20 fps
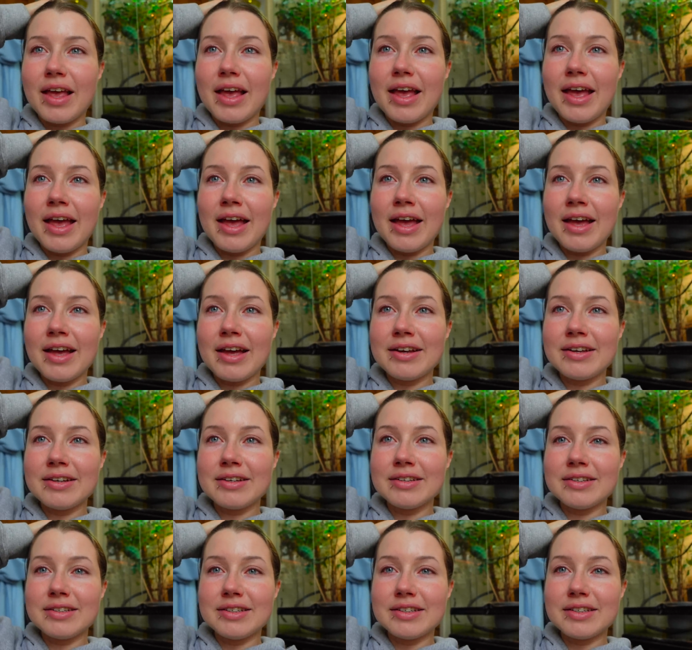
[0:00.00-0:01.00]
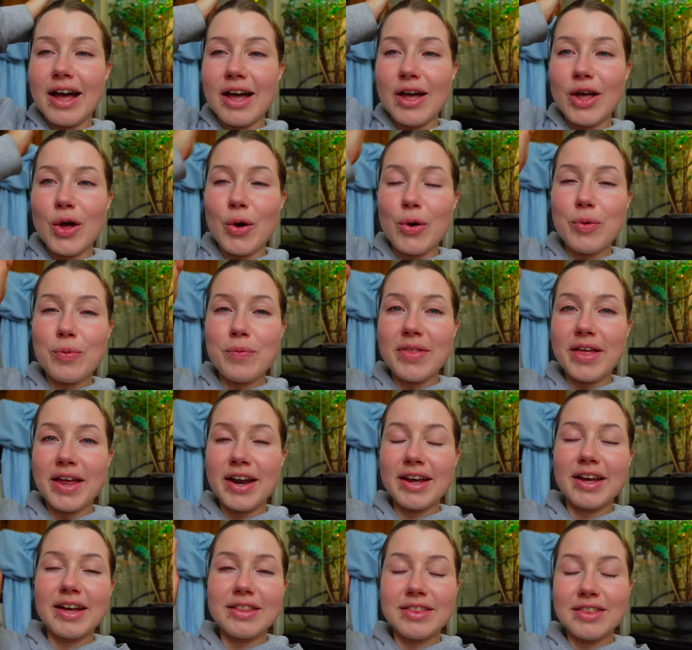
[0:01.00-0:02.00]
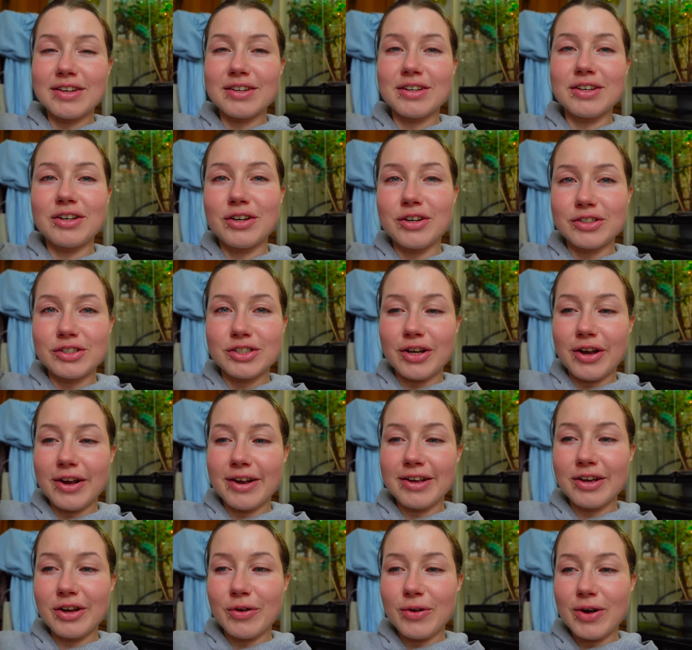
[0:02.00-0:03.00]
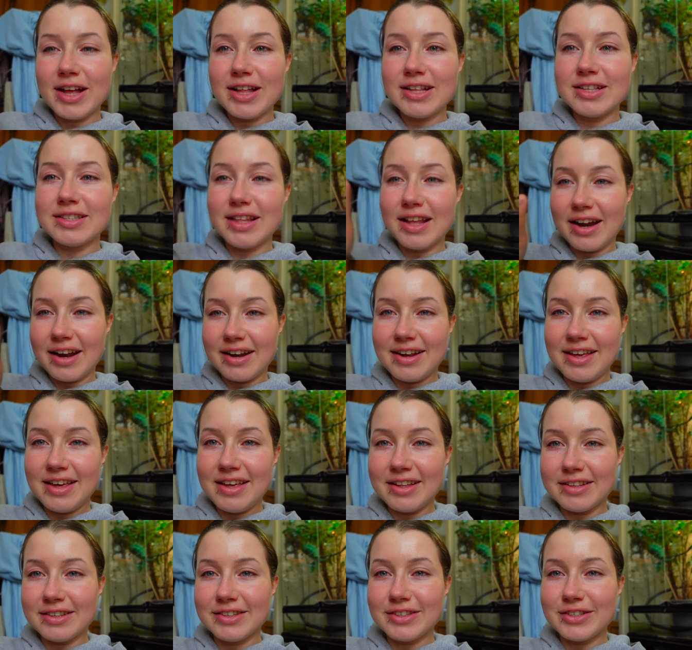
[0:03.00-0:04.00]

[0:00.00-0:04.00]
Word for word: And I hope that I get the certain grades that I need.